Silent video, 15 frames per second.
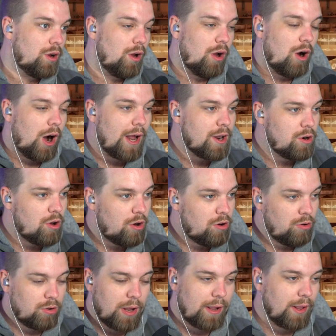I don't
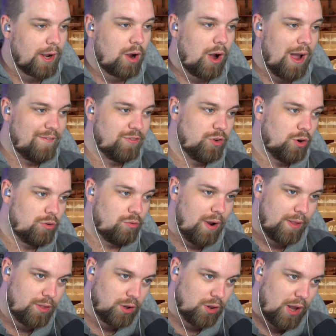know, like I've not
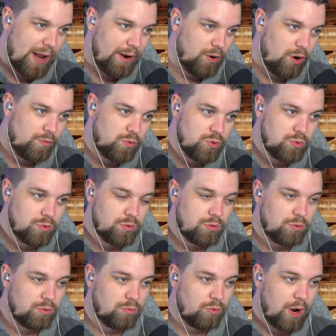read the light novel,
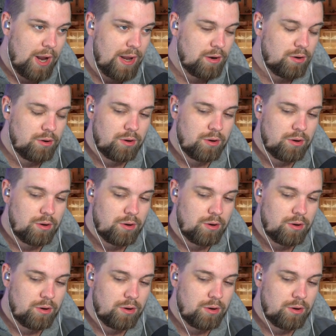right?